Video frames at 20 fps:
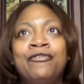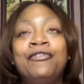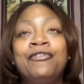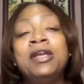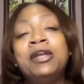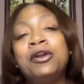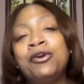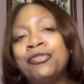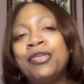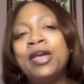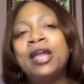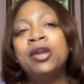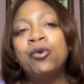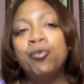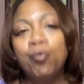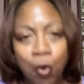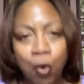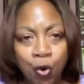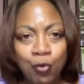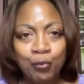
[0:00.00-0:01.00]
fear that
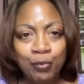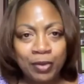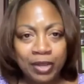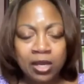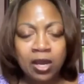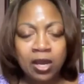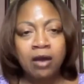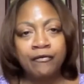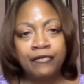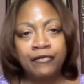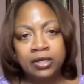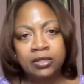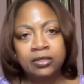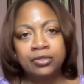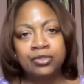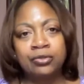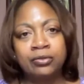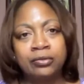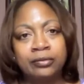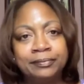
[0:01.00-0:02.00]
it won't be
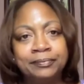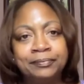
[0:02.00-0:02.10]
confidential.